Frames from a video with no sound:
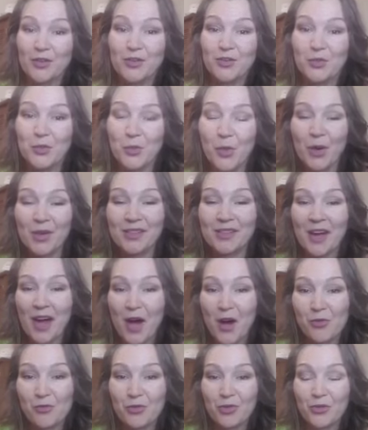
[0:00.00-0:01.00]
Join
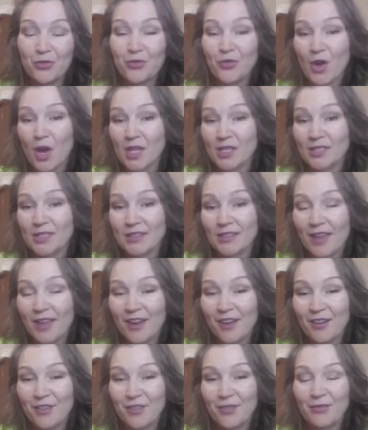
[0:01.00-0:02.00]
our Friends in
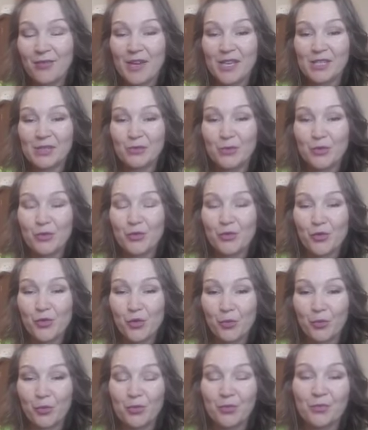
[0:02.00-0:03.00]
Health Facebook
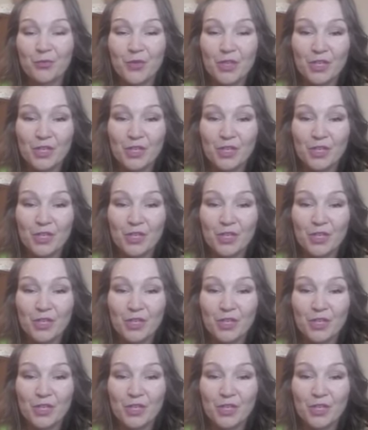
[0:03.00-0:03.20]
group.